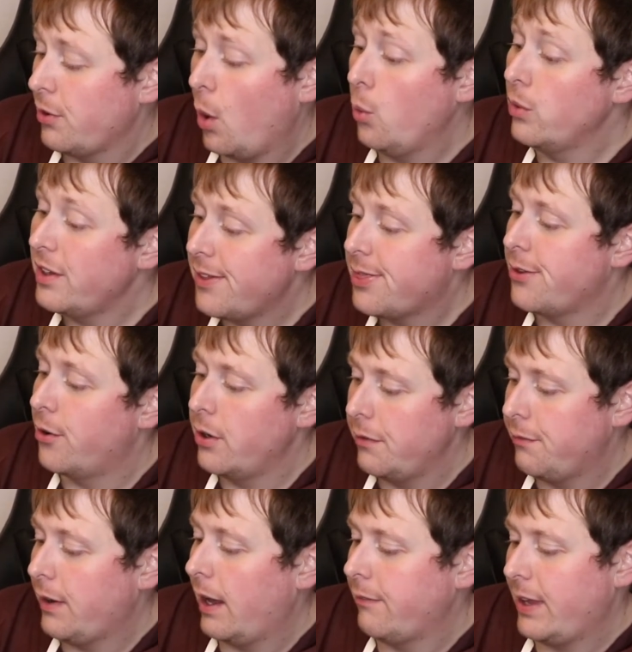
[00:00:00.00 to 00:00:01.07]
only
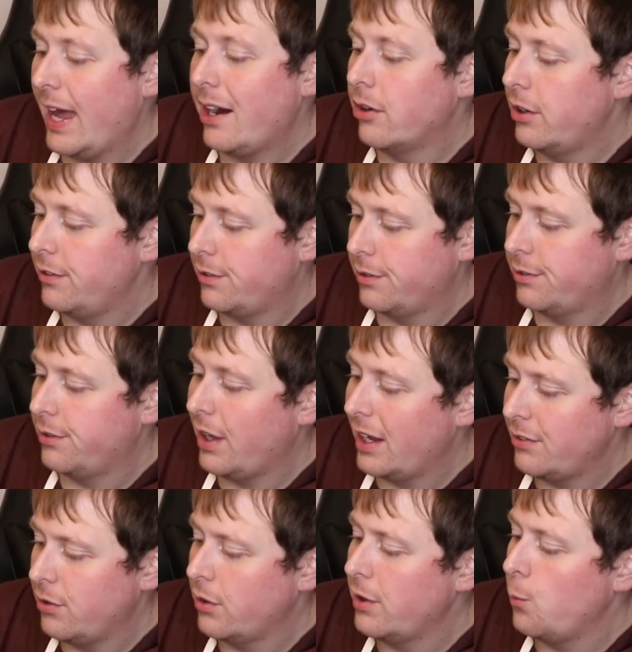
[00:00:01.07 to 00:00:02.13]
35 calories a
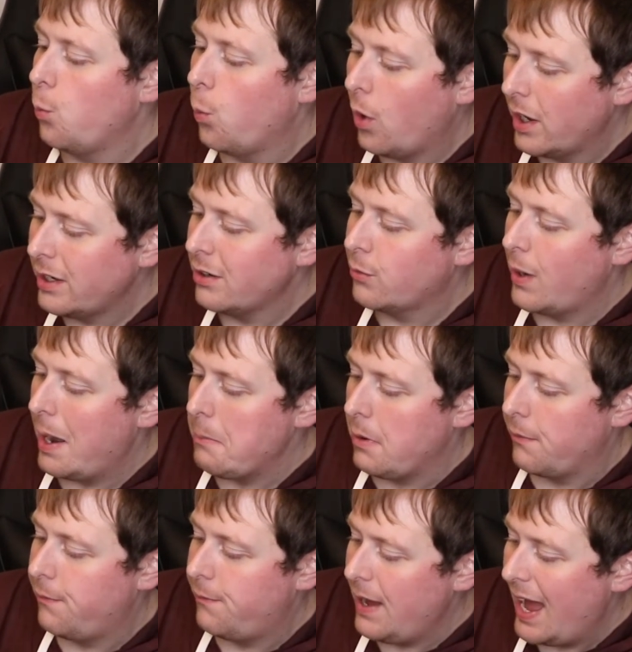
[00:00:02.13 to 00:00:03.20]
slice, only 1 gram
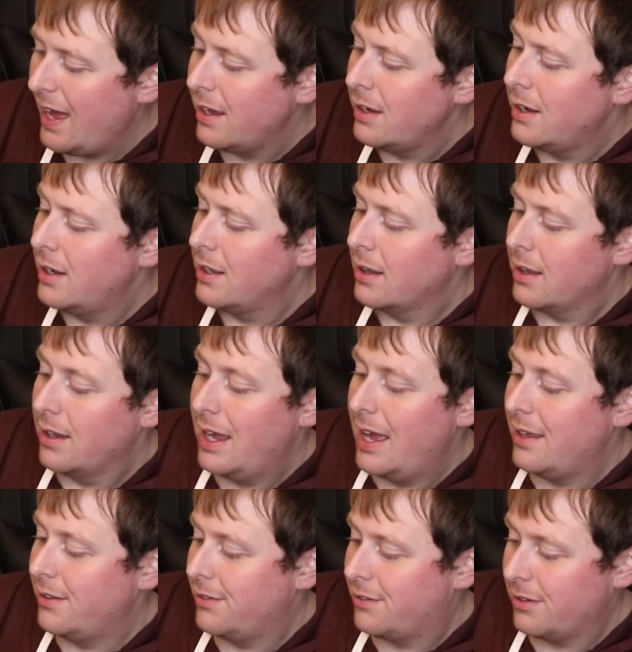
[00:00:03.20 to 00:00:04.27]
of fat,
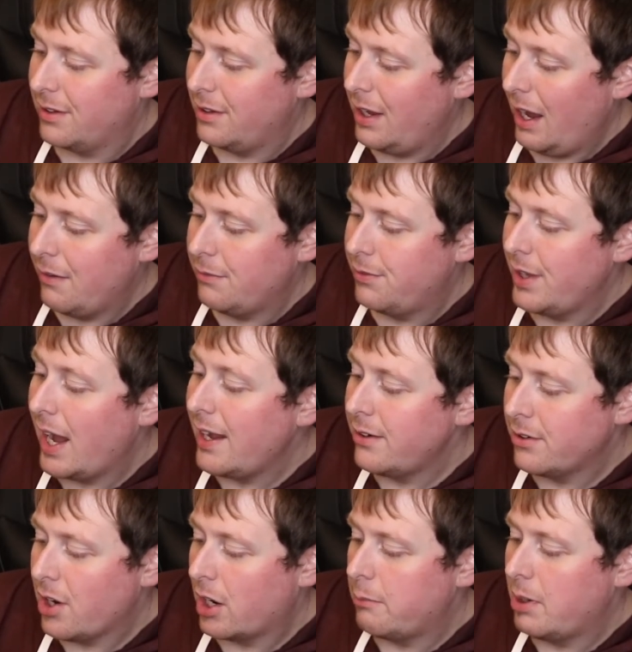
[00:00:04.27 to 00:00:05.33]
and you have
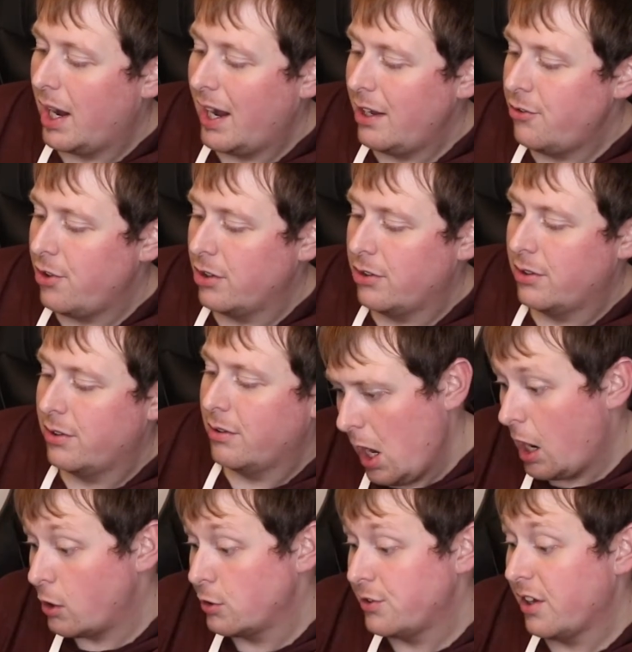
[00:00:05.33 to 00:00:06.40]
9 carbohydrates.
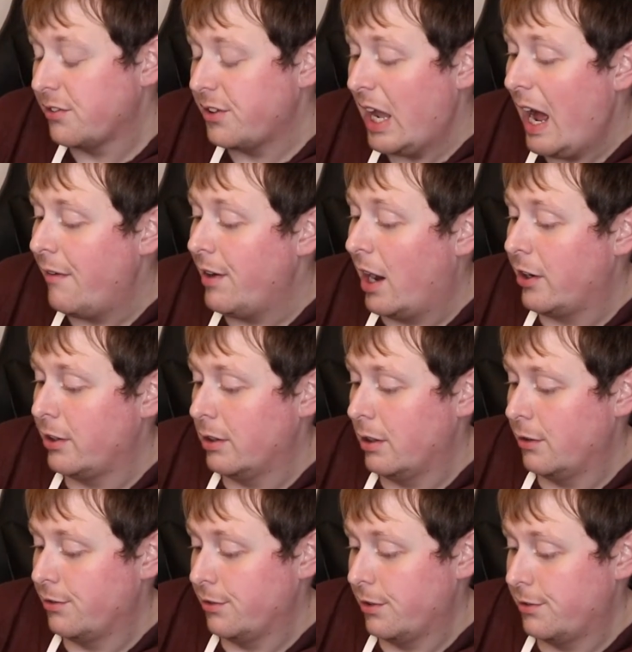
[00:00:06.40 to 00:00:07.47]
Oh, it doesn't have
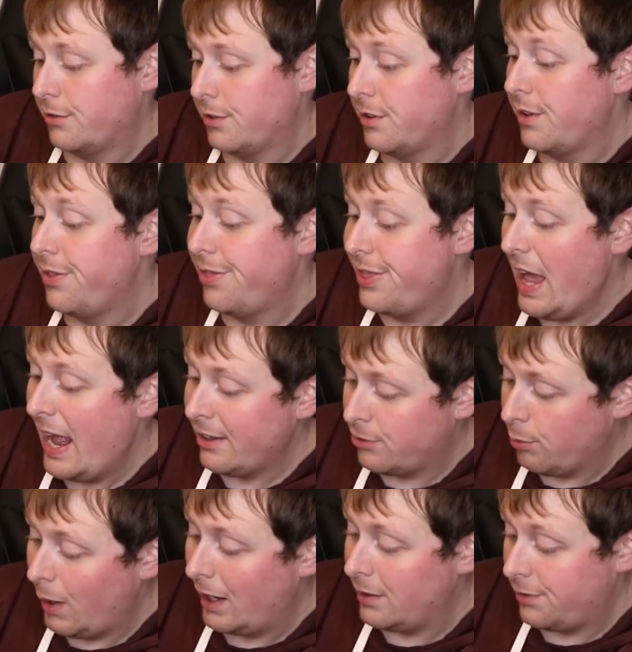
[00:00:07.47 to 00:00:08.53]
allulose listed. That's
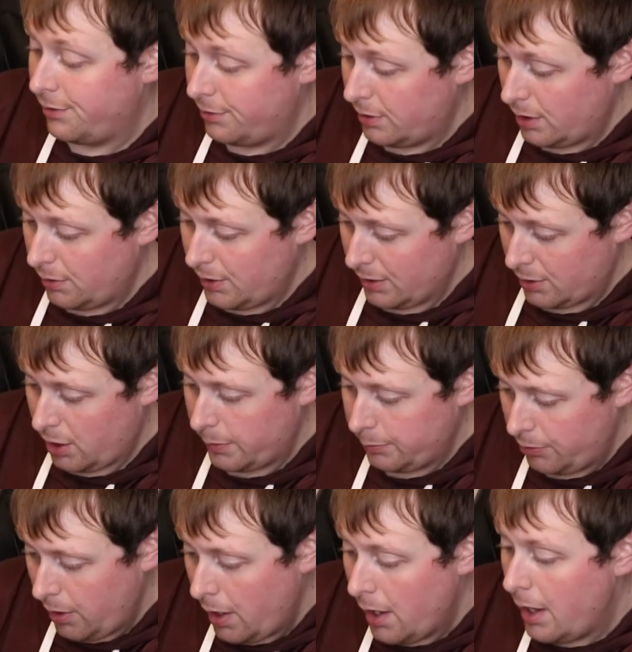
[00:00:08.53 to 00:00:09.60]
why it's 0 net carbs.
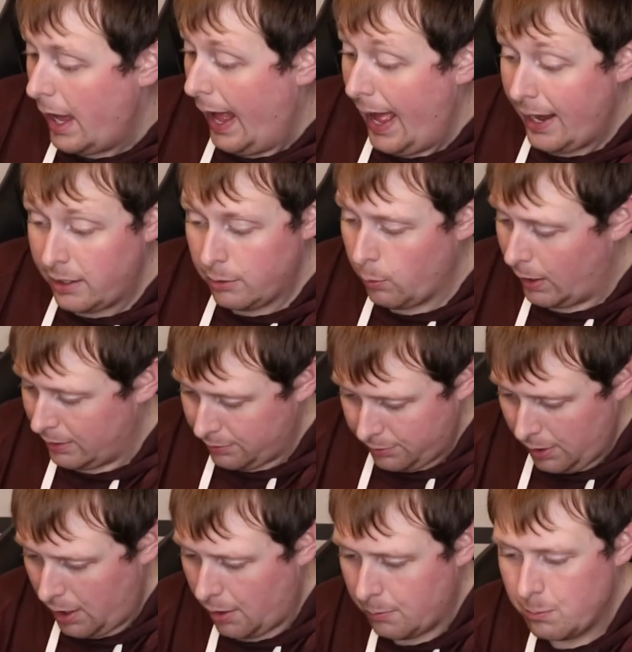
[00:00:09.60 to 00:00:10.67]
Anyways
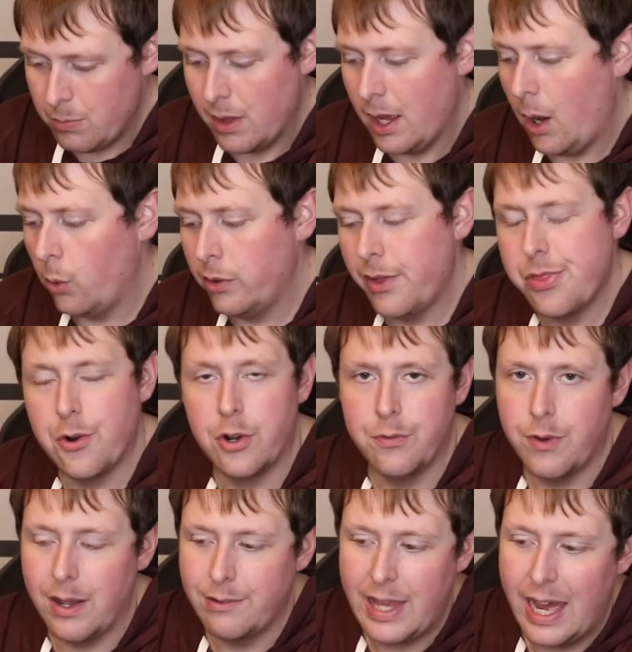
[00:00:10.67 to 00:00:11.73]
though, only
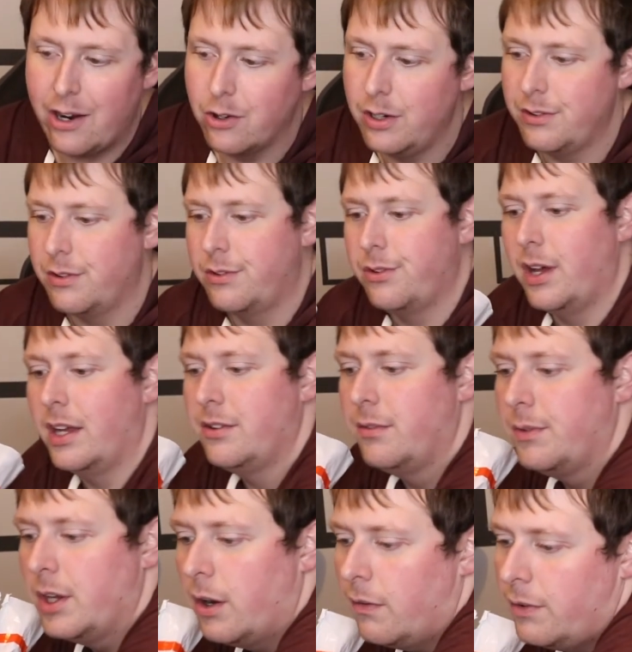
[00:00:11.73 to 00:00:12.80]
35 calories a slice. If
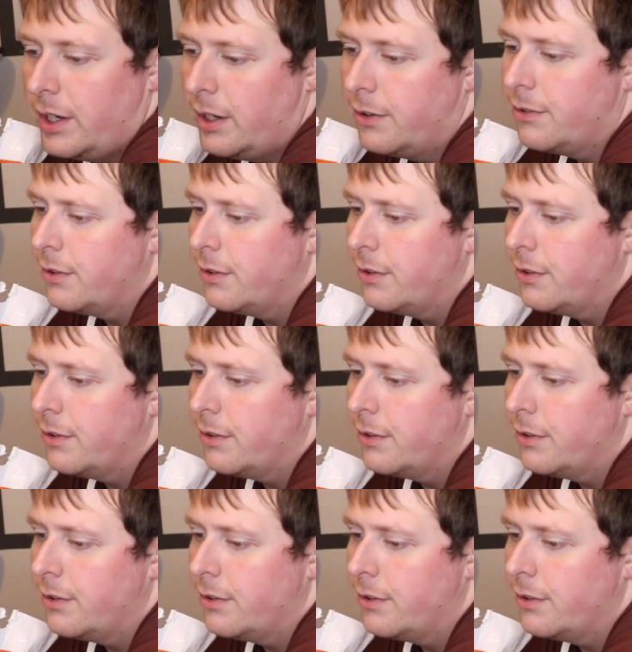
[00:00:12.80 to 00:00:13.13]
you go over here to